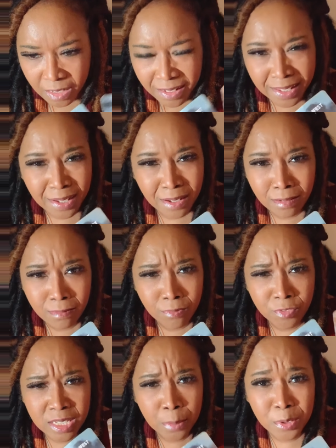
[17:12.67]
Yeah, for
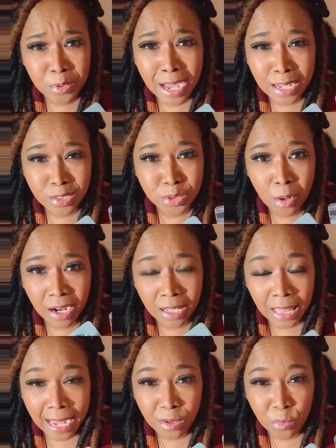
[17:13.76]
some of you guys, you are a
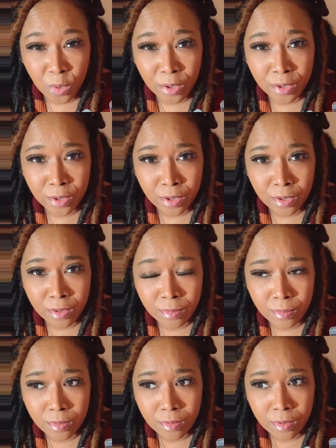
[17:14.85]
light worker.
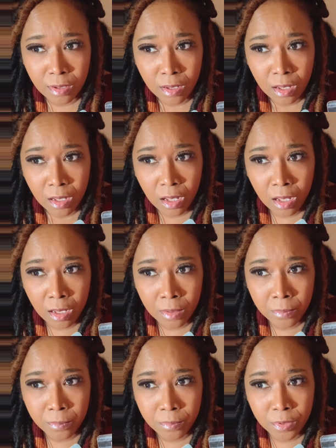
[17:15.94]

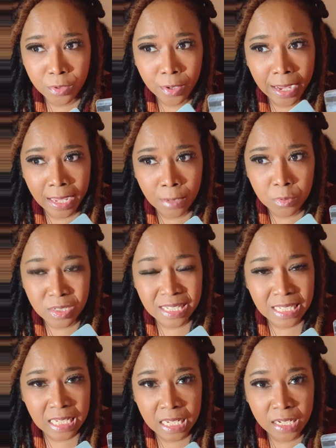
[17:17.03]
You're able to
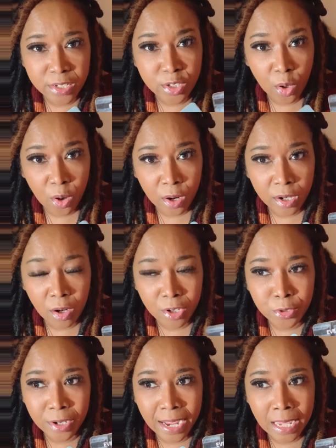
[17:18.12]
see in the dark, or
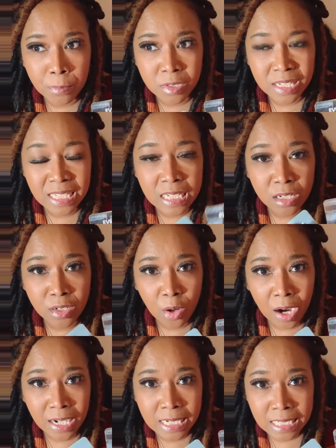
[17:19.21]
you're able to see the
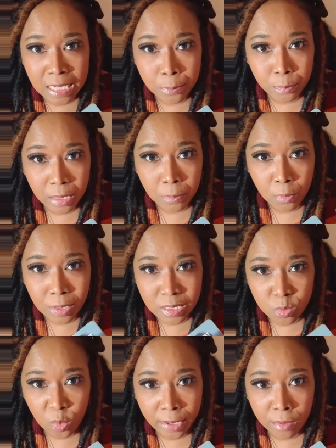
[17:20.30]
darkness in people as
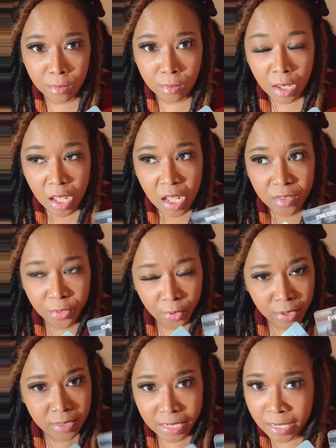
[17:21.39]
well. There
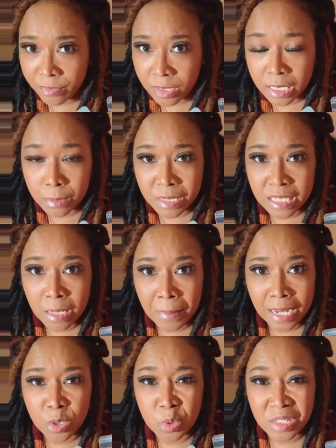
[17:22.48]
definitely could be
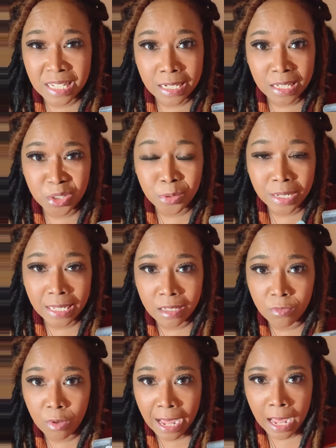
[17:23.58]
somebody who's sending you the
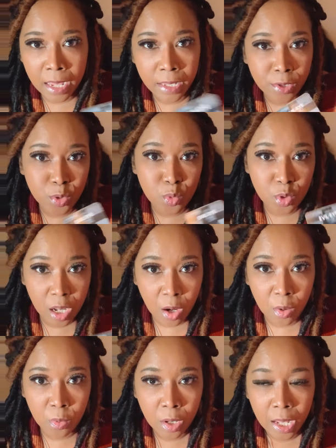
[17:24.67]
evil eye, and you
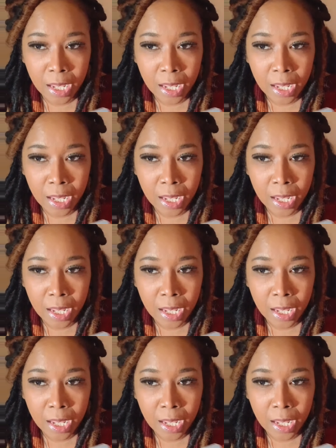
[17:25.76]
know.